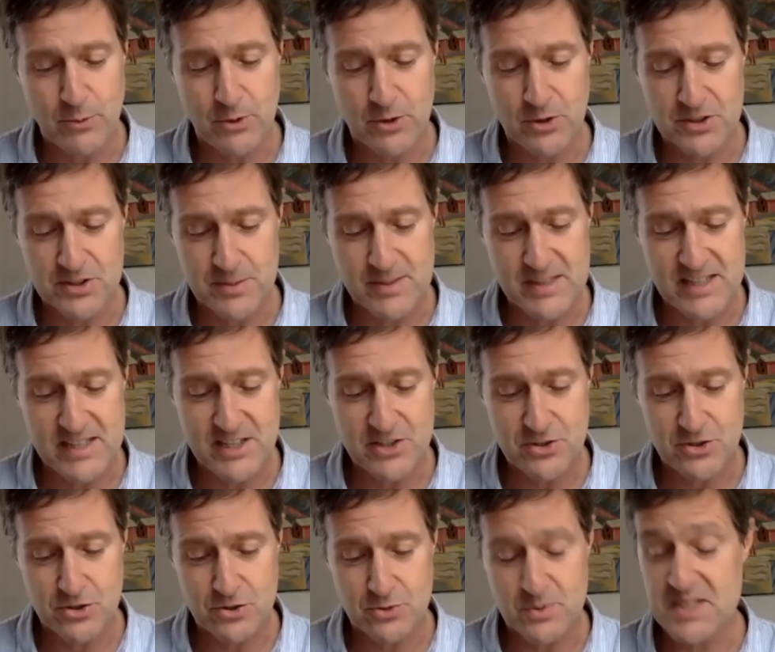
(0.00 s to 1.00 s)
are some of the
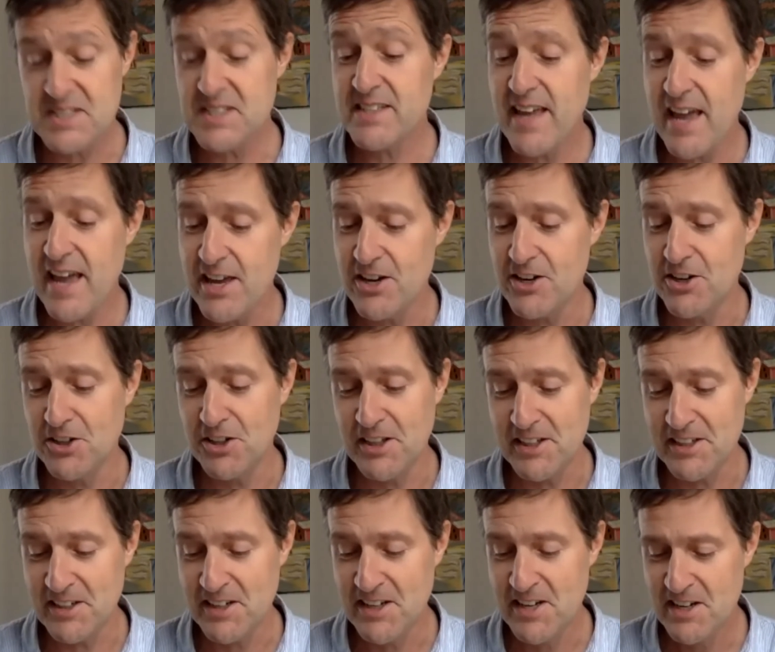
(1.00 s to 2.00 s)
issues with scale?
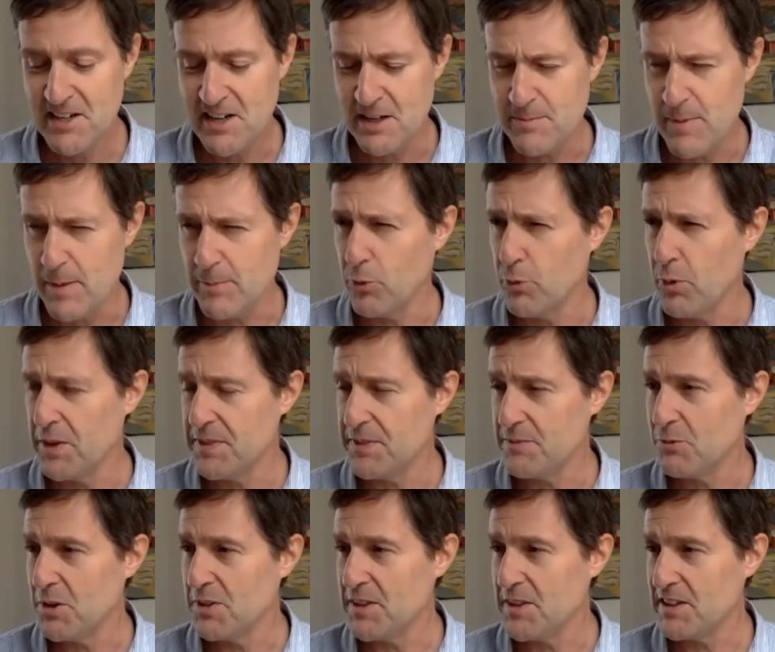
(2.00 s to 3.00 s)
And I remember
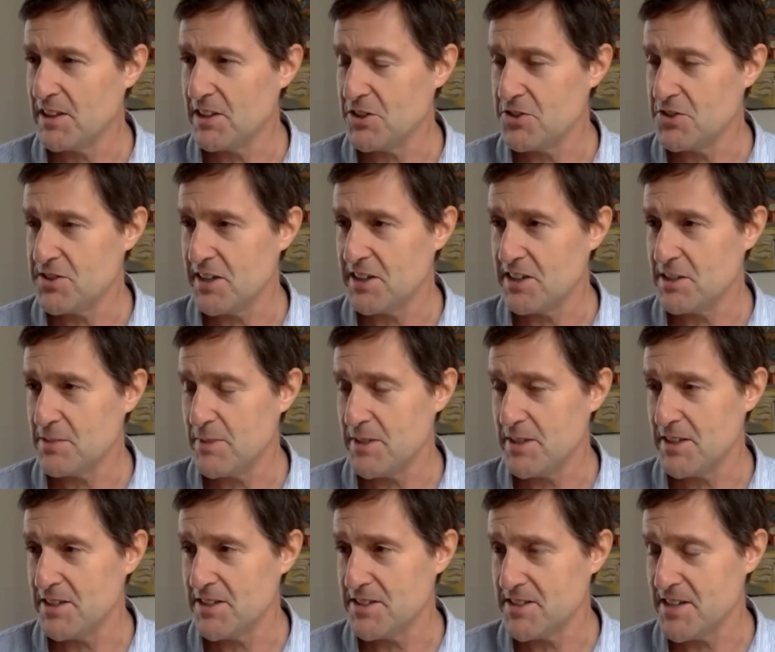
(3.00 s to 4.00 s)
one thing that you said to
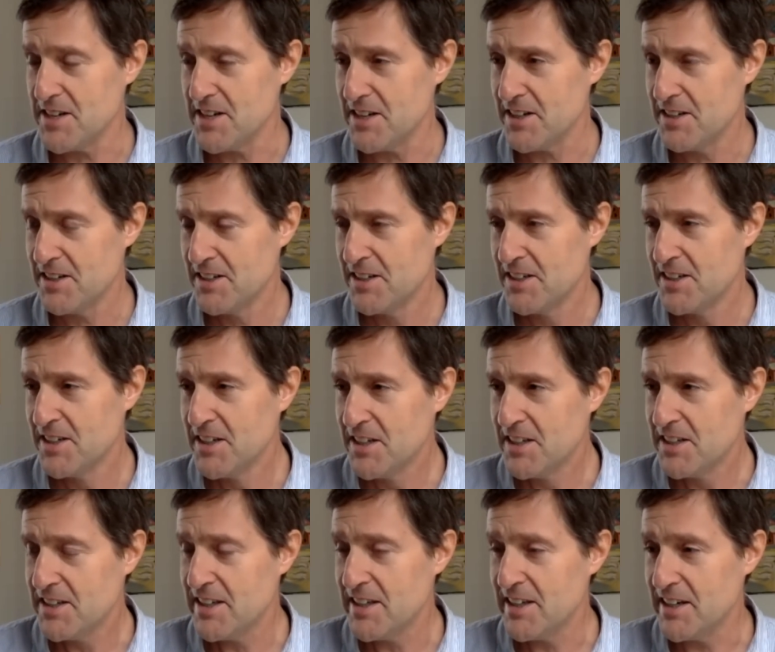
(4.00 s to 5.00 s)
me is that
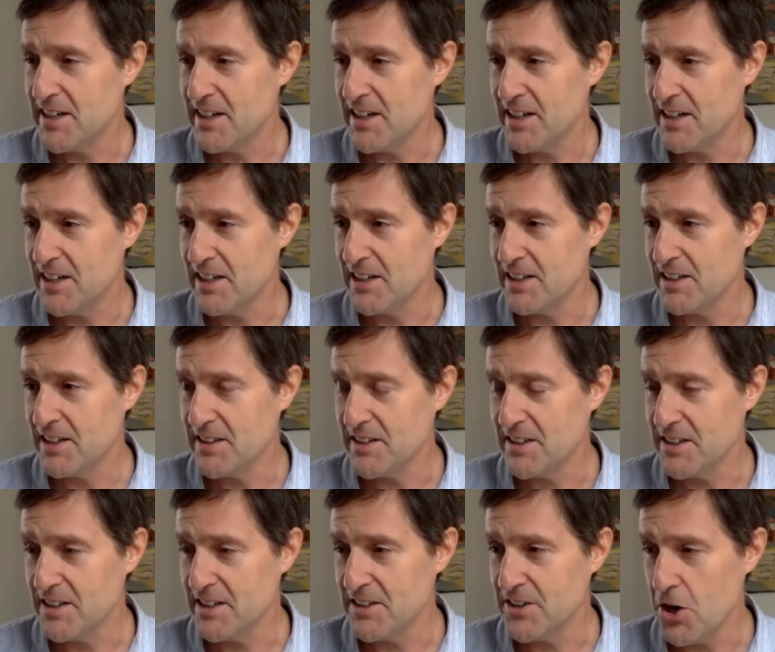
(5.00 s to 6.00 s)

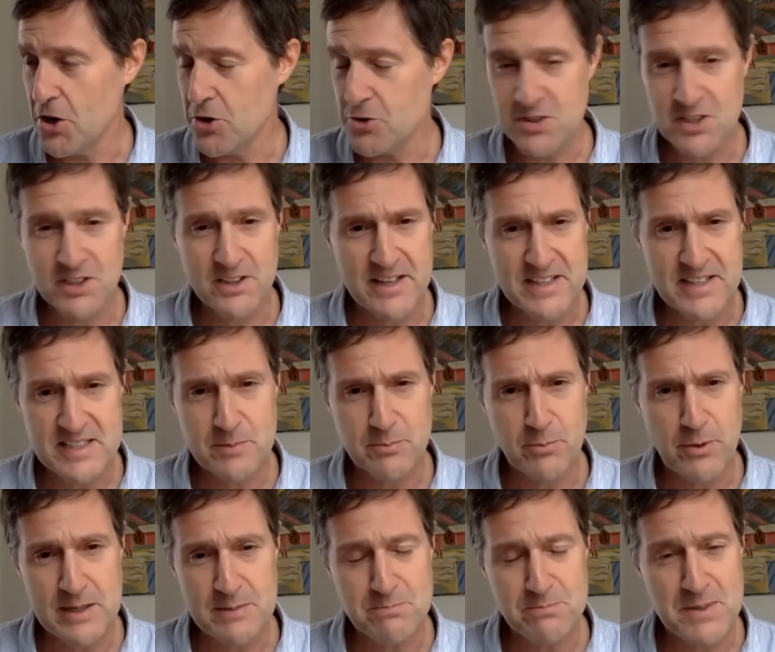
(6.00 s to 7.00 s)
the ocean likes to
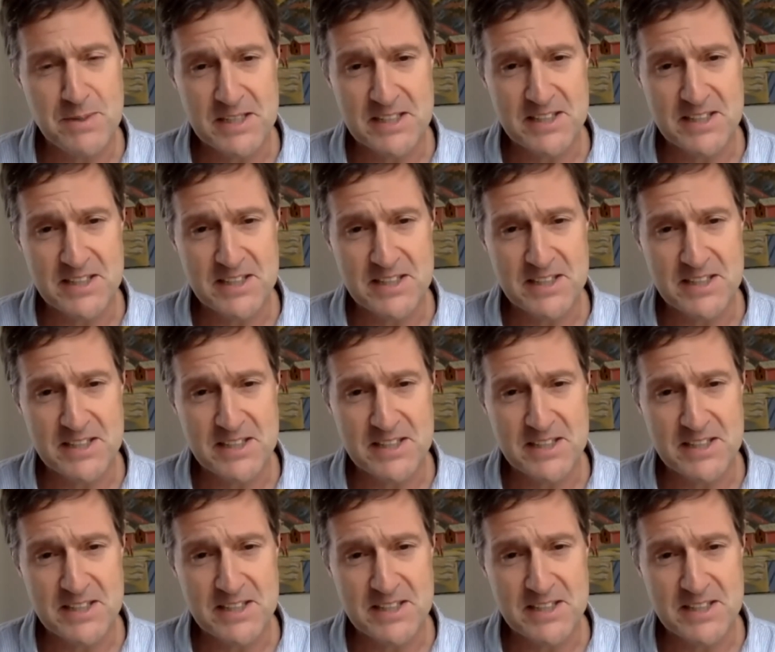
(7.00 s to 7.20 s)
break big